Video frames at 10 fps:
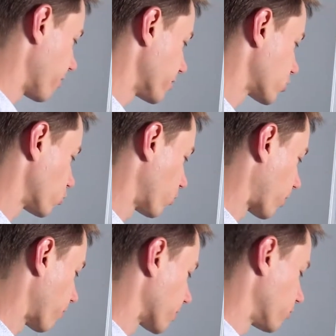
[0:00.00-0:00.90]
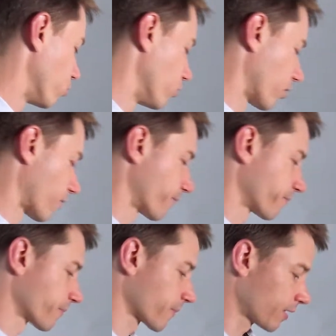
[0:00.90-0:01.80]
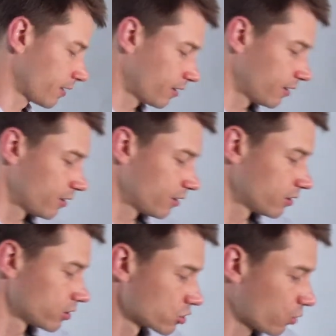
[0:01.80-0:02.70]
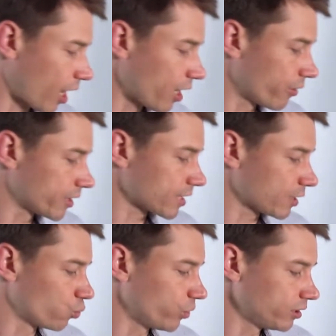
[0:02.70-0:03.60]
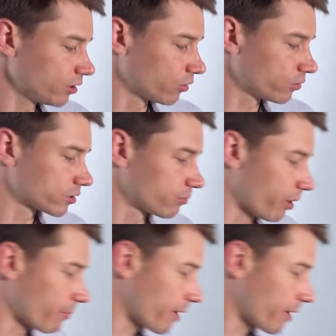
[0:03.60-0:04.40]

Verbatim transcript: these two are by Google. So iOS and Windows by